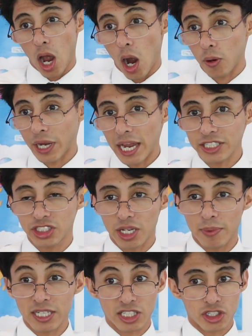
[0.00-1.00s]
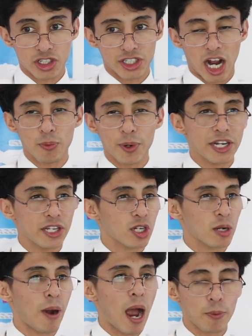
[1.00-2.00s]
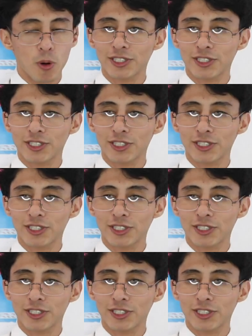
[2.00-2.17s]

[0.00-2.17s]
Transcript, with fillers: Okay, Jimmy, since you're done reading, you can popcorn